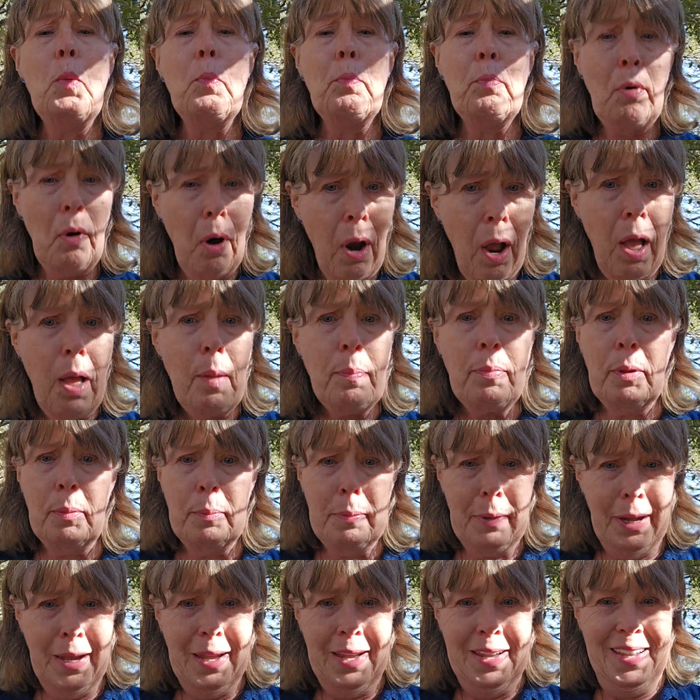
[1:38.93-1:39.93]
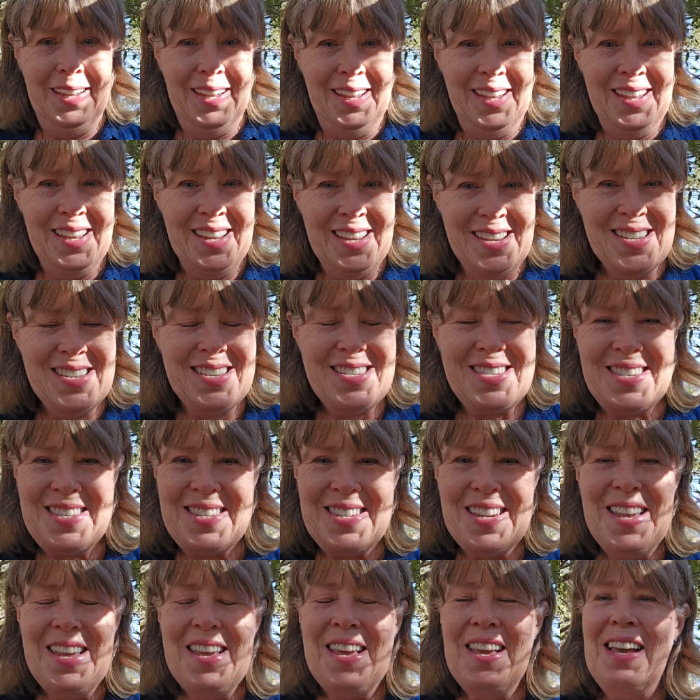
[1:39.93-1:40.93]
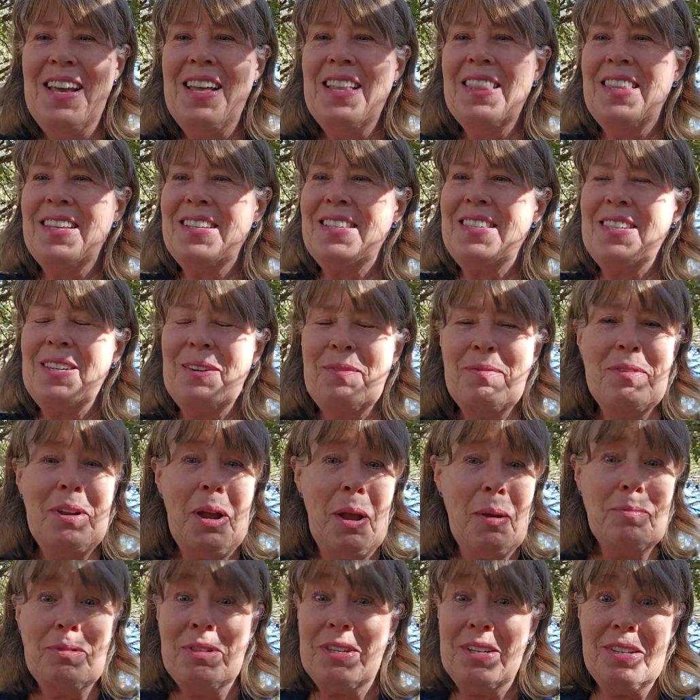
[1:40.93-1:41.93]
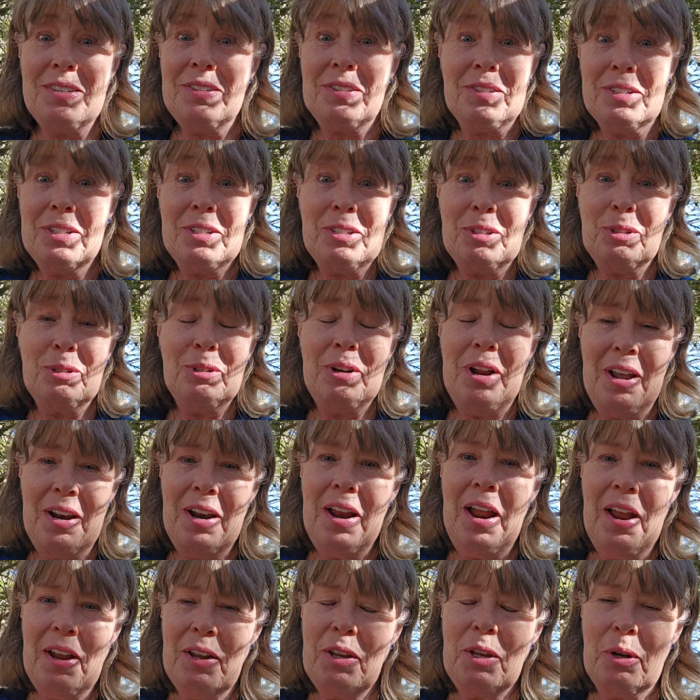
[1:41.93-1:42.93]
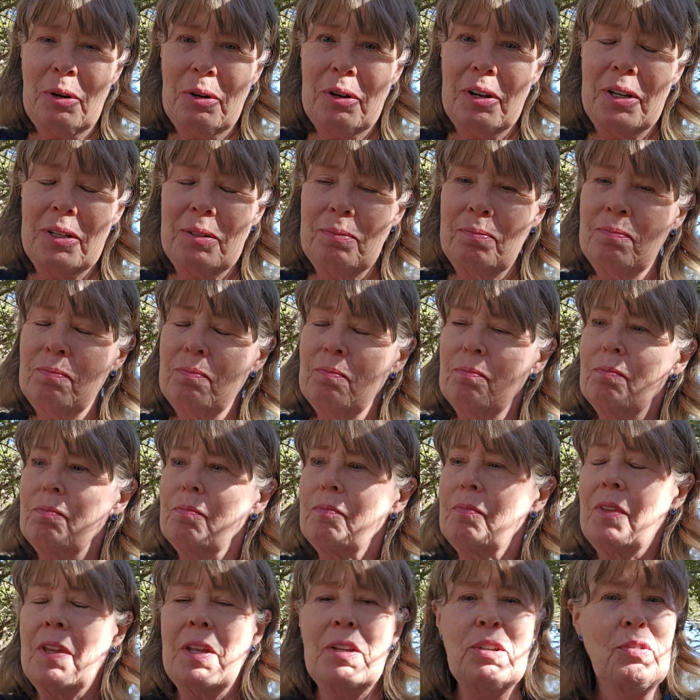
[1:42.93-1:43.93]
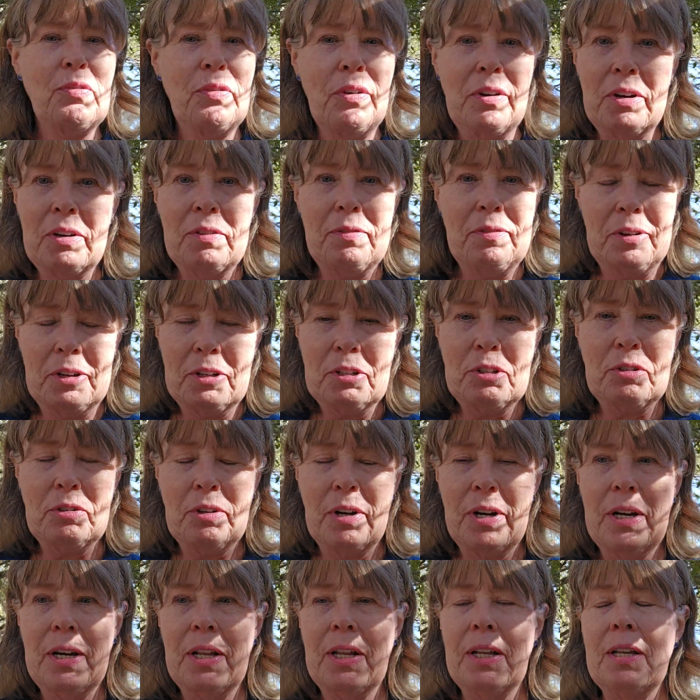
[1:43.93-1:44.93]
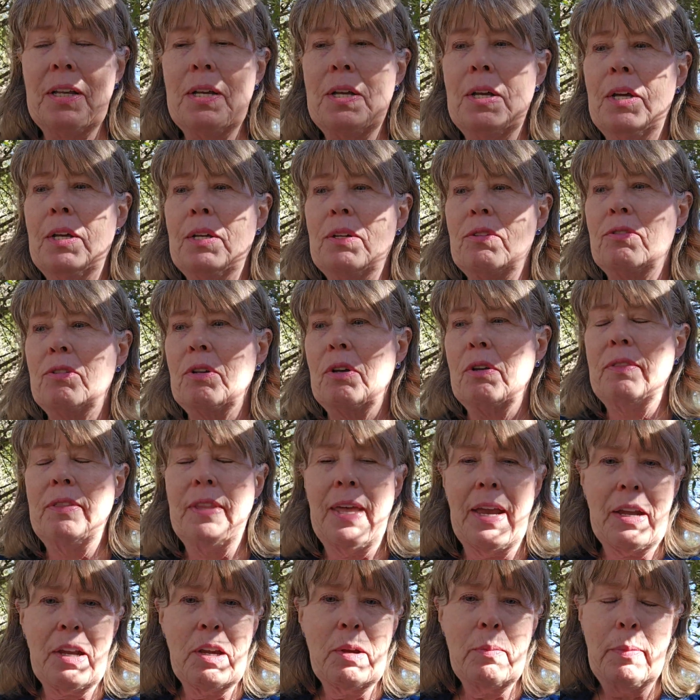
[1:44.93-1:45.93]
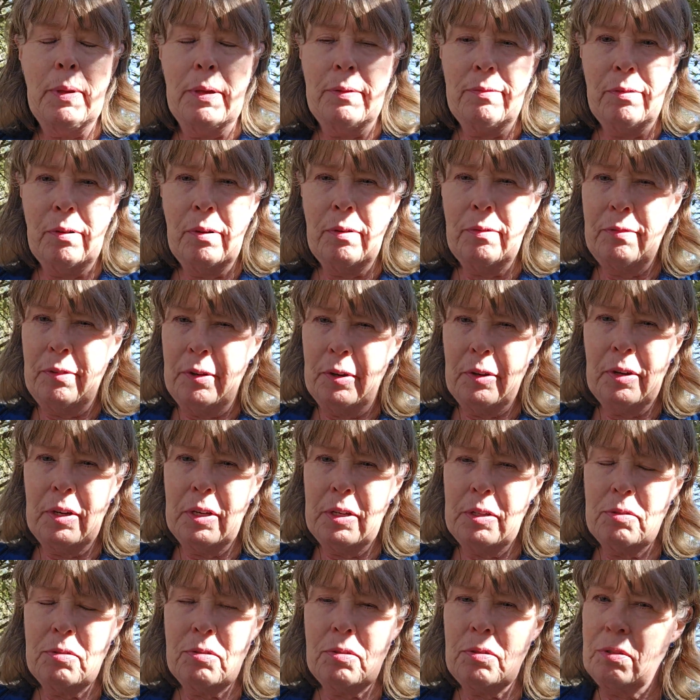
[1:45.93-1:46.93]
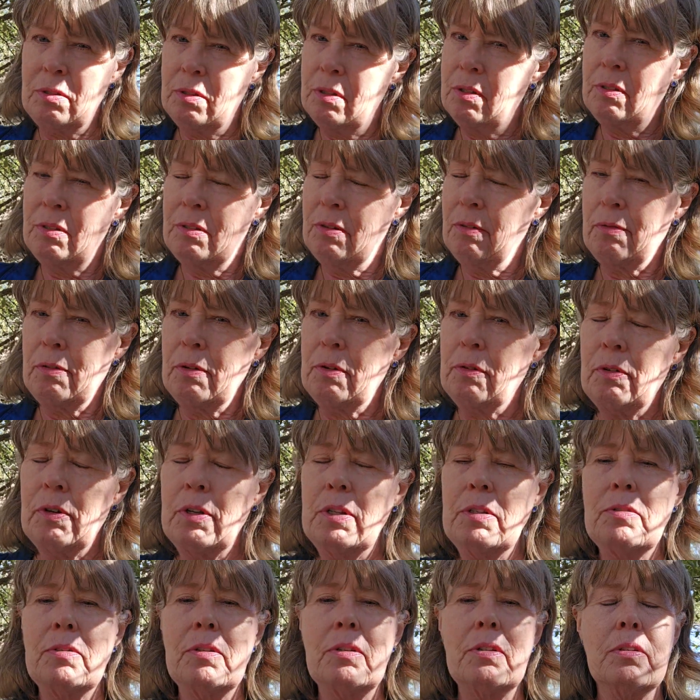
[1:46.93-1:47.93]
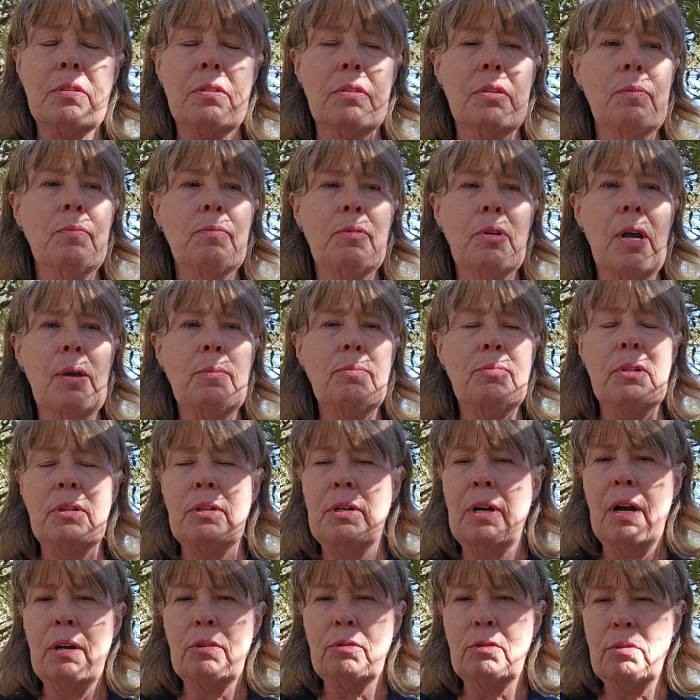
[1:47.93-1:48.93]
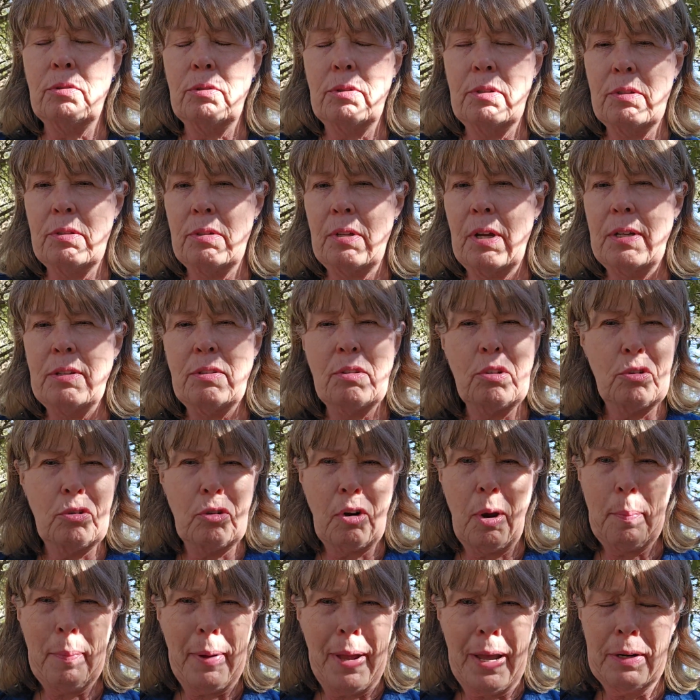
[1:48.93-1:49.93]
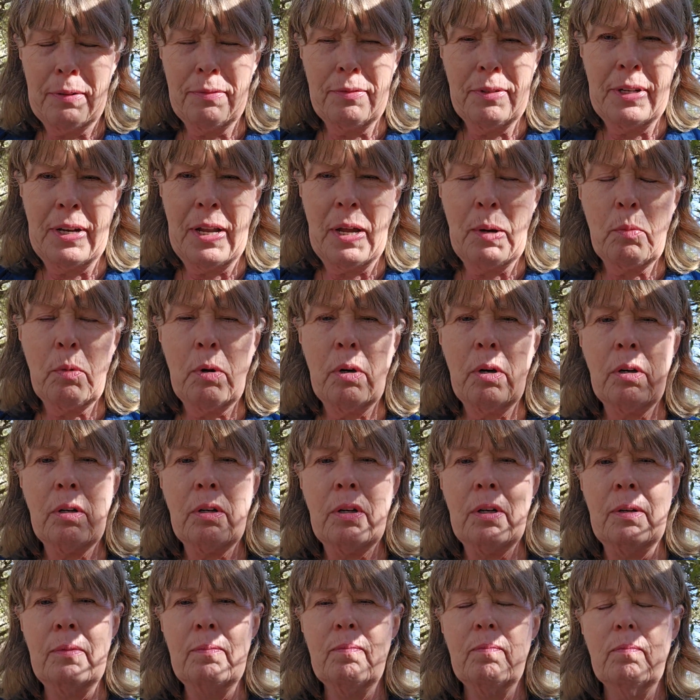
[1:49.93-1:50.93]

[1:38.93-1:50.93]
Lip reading: Problem is that sometimes these lists are not accurate. It's very frustrating. So that can be for various different reasons. Sometimes a doctor decides to drop out of a network